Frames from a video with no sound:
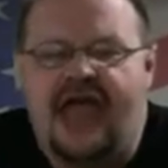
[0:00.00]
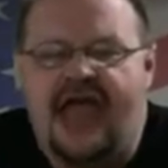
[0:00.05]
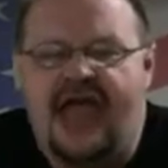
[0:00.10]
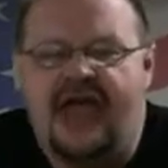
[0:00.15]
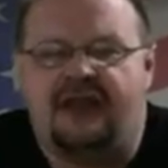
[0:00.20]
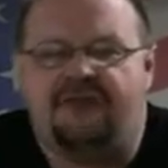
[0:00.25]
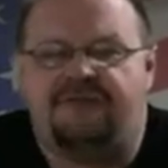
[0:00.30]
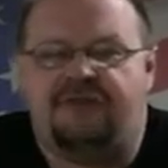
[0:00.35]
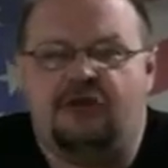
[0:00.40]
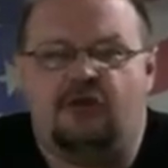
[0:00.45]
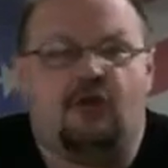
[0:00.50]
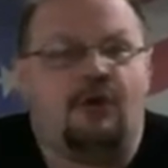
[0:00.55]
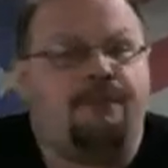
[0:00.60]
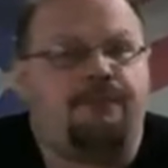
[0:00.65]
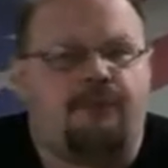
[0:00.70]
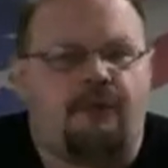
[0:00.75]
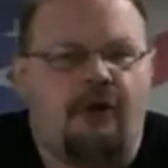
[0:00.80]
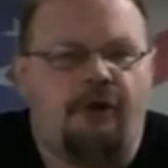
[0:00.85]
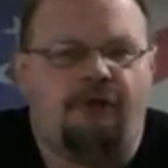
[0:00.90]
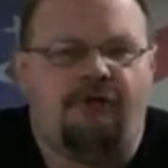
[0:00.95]
And if you
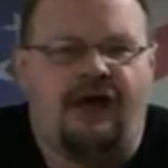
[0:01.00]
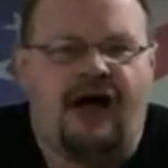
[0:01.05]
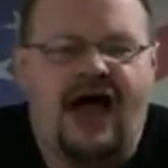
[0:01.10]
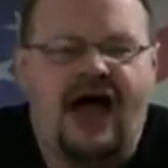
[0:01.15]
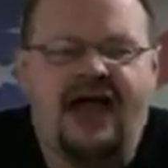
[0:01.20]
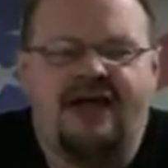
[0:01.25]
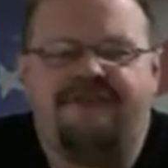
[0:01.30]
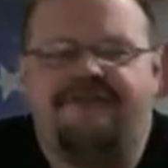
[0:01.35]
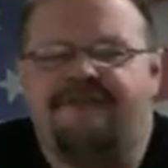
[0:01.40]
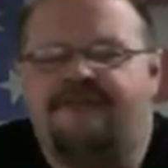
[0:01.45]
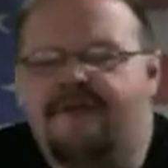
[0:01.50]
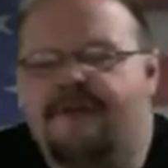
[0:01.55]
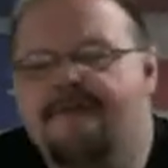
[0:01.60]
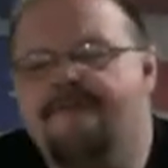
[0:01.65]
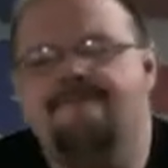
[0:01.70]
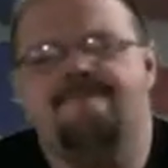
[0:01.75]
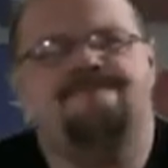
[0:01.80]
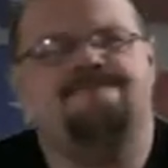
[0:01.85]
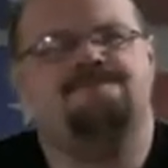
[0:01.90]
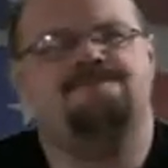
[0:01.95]
were pro-life,
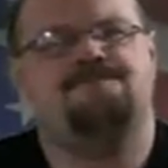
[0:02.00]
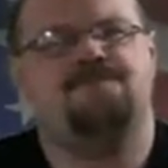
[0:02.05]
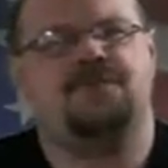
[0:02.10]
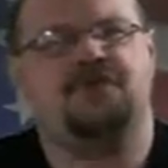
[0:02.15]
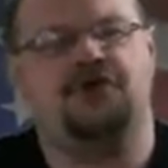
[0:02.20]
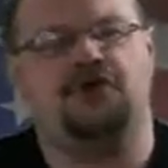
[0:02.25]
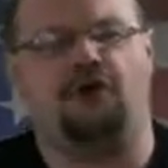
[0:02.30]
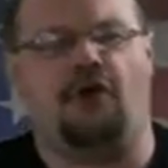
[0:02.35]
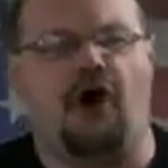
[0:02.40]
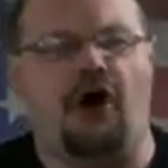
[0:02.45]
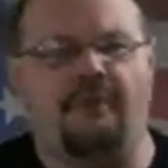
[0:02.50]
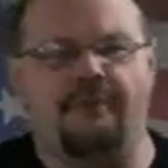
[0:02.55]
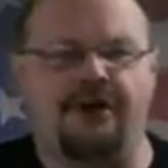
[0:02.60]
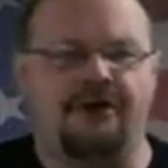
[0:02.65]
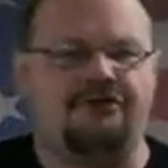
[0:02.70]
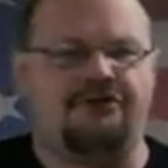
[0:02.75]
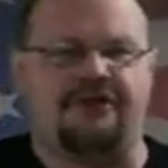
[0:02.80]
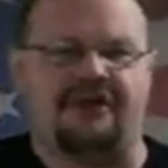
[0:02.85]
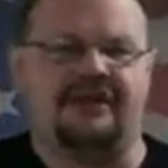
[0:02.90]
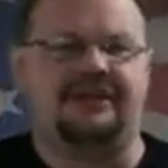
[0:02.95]
you
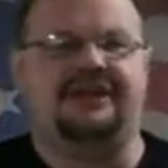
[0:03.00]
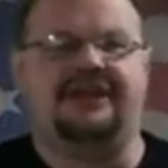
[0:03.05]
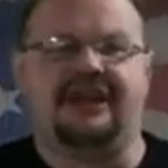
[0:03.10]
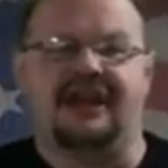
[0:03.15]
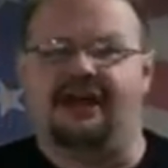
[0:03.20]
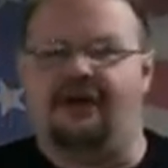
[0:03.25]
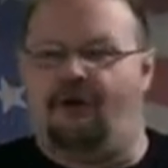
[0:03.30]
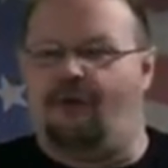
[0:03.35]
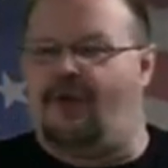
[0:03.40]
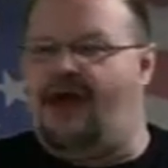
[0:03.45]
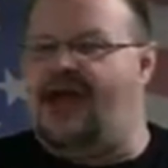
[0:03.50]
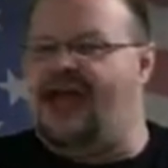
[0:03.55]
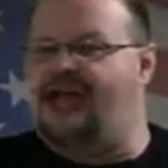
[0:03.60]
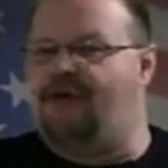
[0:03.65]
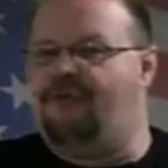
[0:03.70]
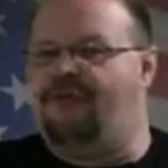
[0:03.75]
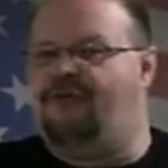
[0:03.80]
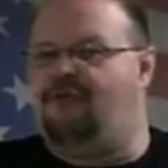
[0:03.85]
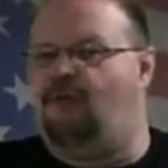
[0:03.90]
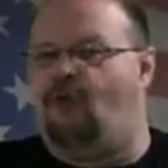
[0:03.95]
almost could get
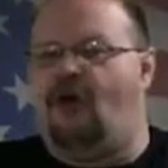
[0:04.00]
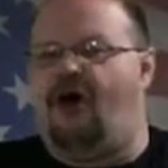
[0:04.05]
away with